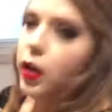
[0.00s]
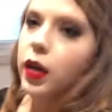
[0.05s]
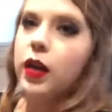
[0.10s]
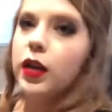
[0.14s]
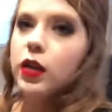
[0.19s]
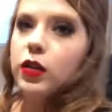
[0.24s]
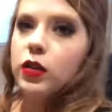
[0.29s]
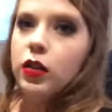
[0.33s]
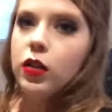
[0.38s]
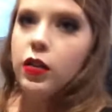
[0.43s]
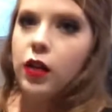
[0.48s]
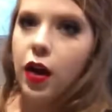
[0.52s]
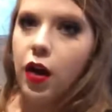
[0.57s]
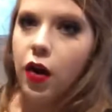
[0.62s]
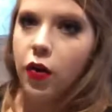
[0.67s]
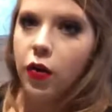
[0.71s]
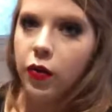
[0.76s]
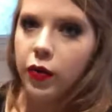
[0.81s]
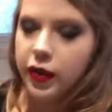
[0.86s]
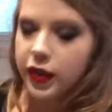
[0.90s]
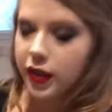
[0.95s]
Here's our
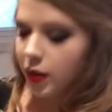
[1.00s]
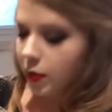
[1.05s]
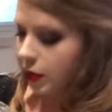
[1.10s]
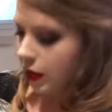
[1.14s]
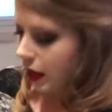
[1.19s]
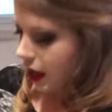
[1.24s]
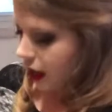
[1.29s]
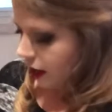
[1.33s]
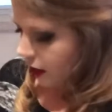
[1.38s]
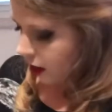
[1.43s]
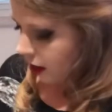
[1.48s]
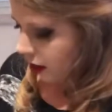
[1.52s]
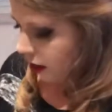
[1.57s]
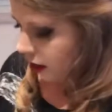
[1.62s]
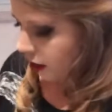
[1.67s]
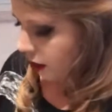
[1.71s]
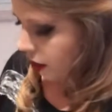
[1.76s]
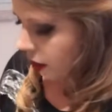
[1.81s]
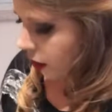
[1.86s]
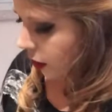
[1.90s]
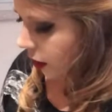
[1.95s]
dough. Tipped it out
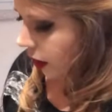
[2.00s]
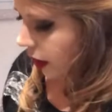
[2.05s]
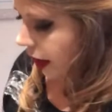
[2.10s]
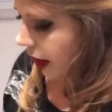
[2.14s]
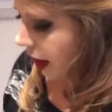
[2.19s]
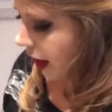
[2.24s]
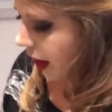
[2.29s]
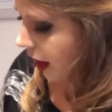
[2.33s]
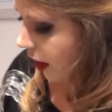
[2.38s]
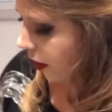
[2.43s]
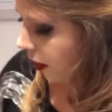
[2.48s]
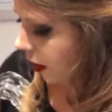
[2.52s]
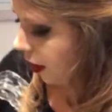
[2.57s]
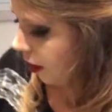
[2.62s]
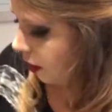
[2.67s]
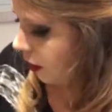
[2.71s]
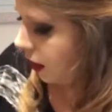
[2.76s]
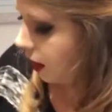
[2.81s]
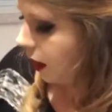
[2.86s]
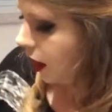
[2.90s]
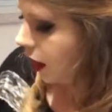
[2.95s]
onto the counter.
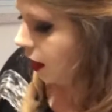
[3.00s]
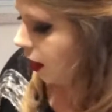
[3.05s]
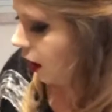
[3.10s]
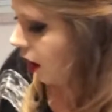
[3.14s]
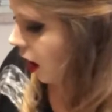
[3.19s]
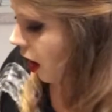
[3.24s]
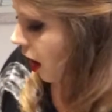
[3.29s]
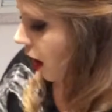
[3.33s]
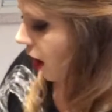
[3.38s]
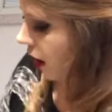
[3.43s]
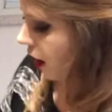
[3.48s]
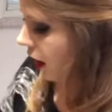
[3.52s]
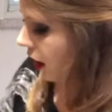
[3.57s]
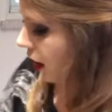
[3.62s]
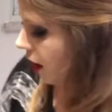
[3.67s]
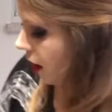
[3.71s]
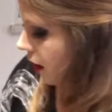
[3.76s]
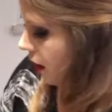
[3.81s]
I'm just gonna knock